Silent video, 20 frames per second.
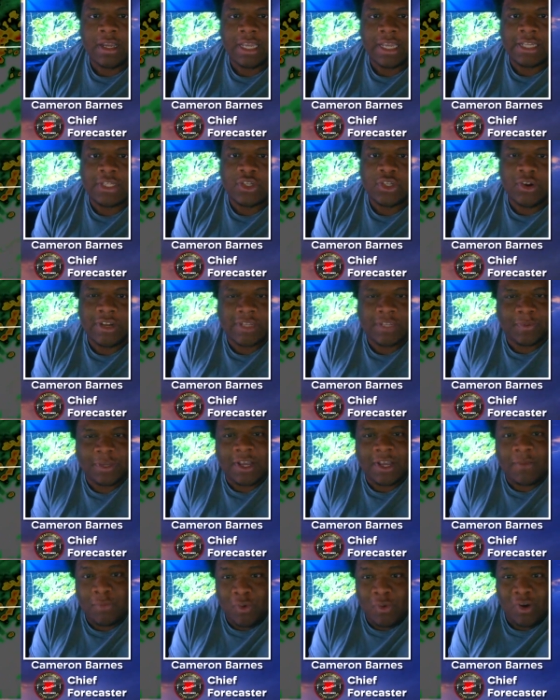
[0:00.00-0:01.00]
it starts to
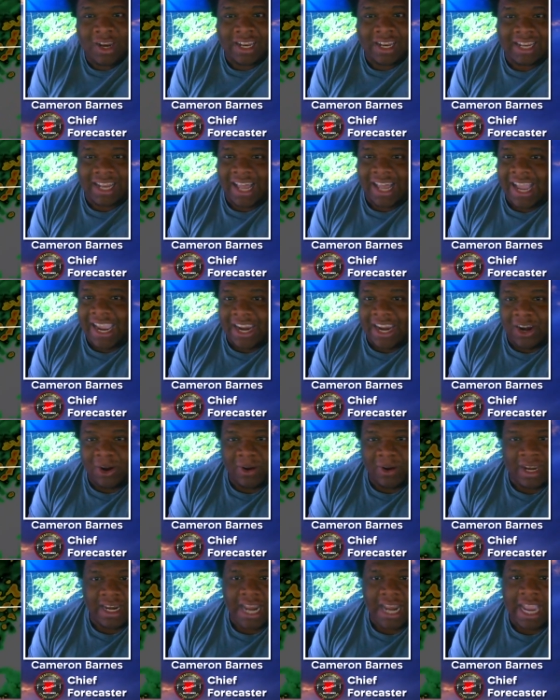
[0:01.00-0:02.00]
become more
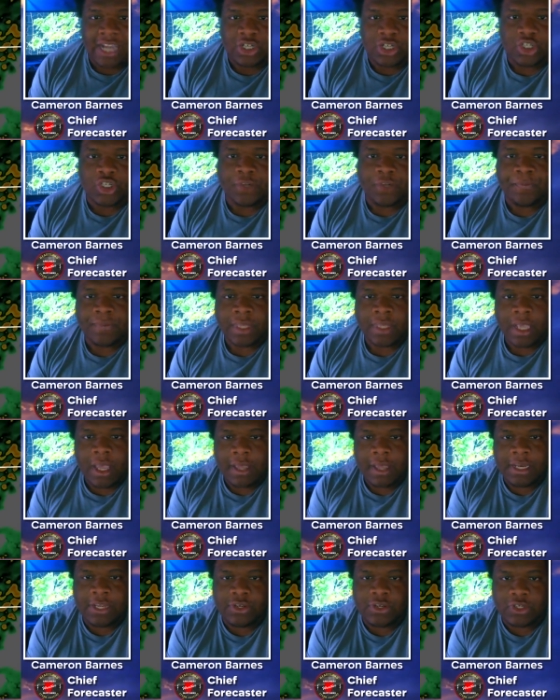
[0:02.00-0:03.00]
lighter in nature.
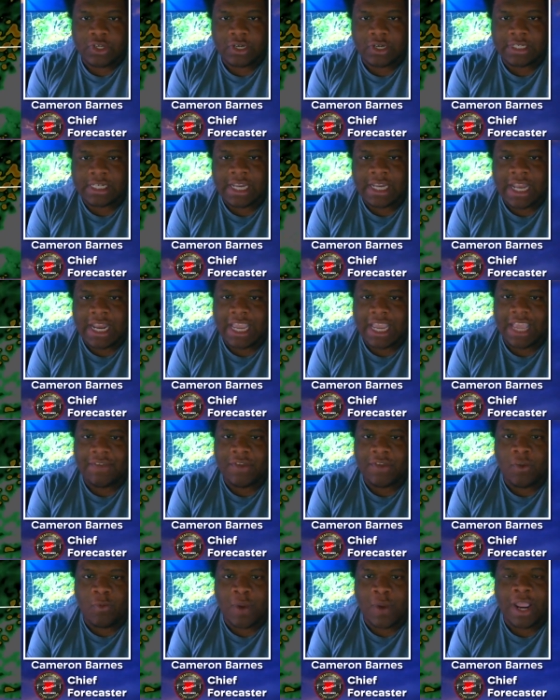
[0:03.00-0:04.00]
And then you start seeing that
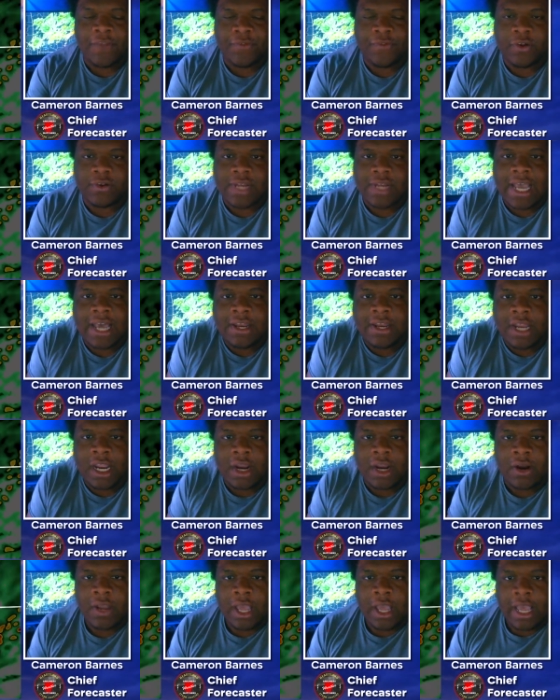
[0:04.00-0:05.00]
heavier rainfall down
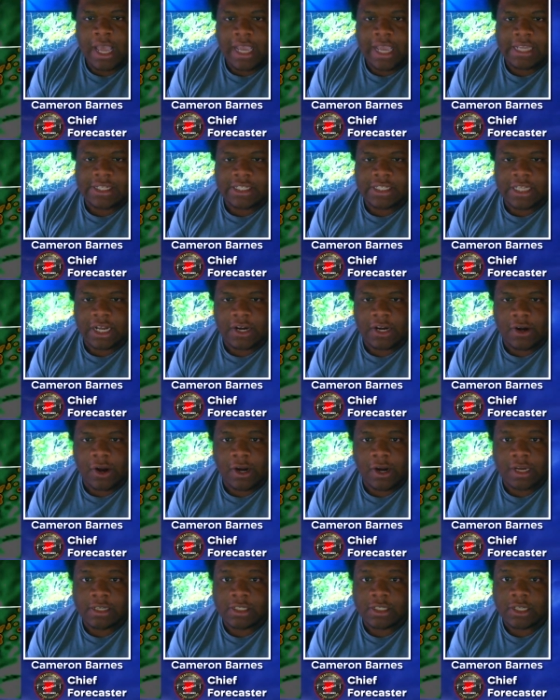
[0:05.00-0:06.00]
there in southern
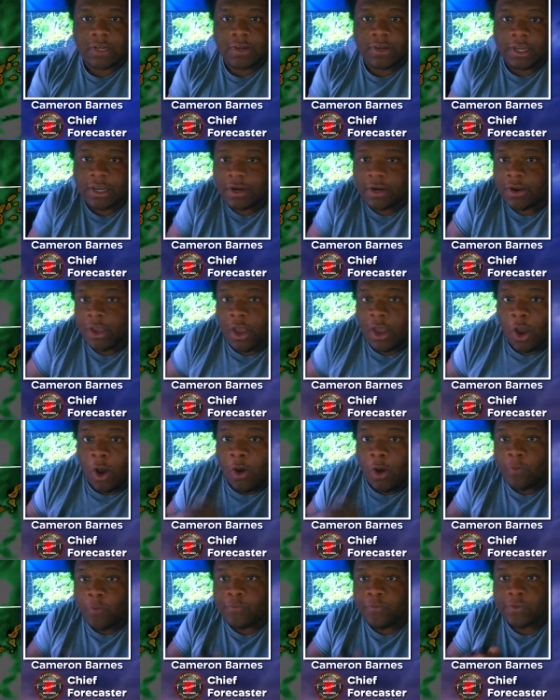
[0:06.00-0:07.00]
Arkansas here.
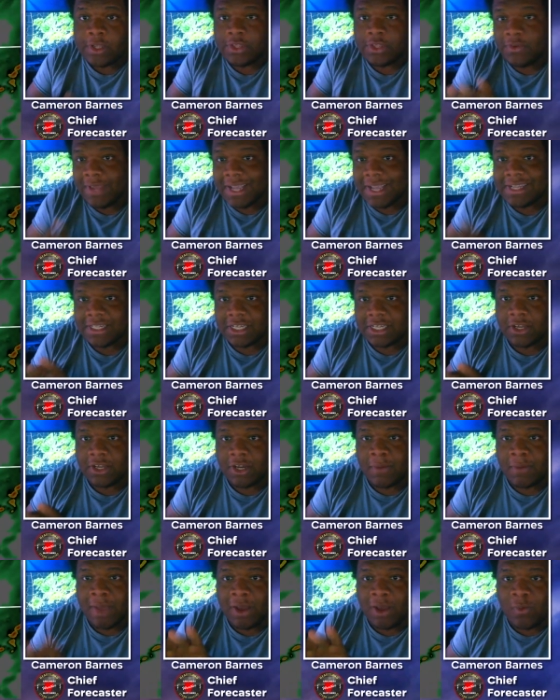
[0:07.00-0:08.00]
Hopefully, you guys get a
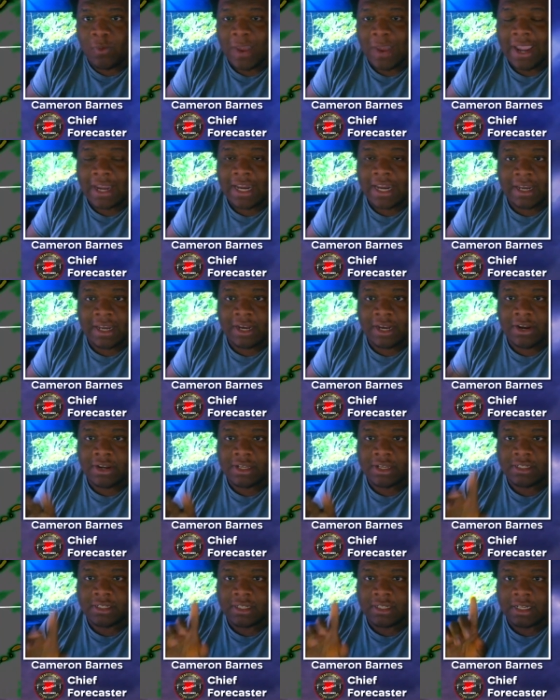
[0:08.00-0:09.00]
good amount of rain down there
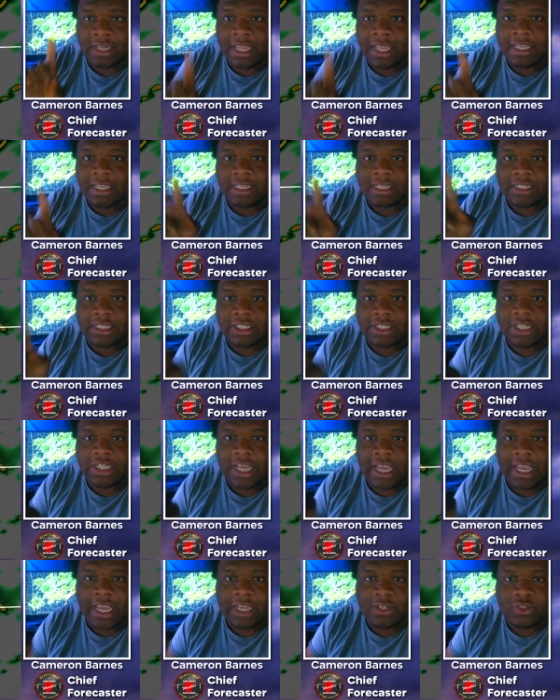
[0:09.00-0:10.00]
because Lincoln,
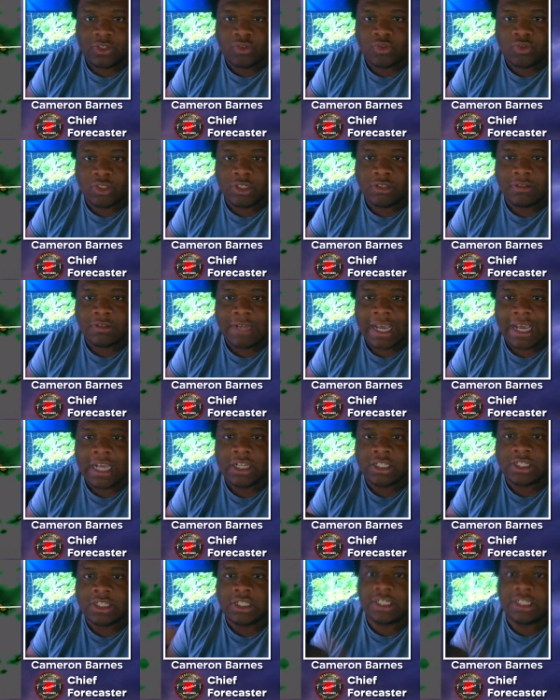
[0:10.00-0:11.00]
Deshae, Drew,
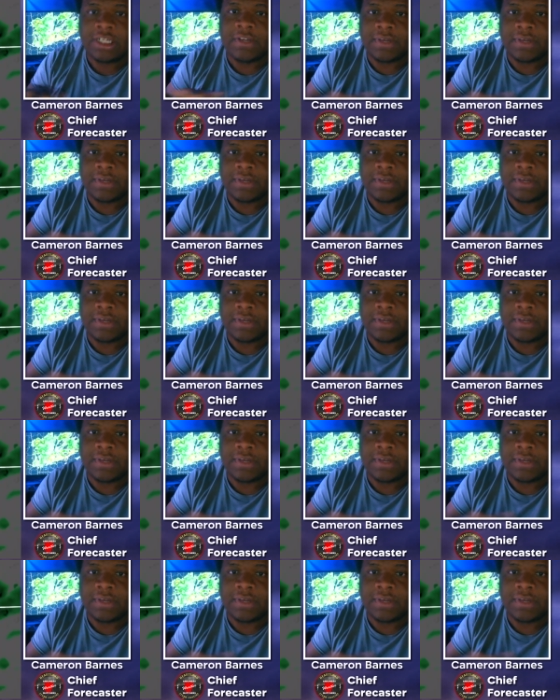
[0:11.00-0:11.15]
Ashley, Chico